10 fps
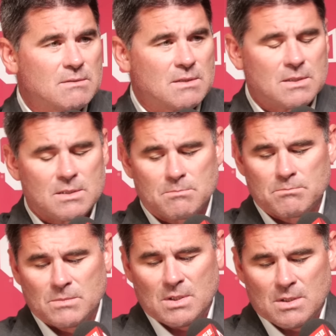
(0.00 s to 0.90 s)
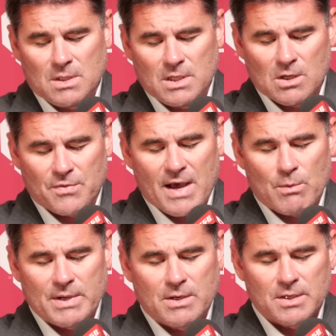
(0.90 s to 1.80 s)
You know, thought
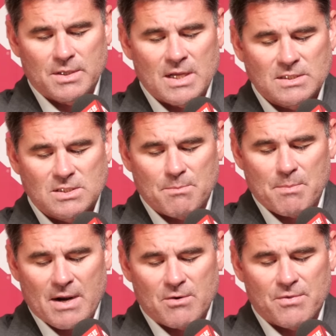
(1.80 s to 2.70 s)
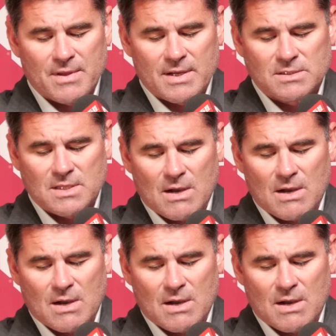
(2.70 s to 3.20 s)
we could have done some better things.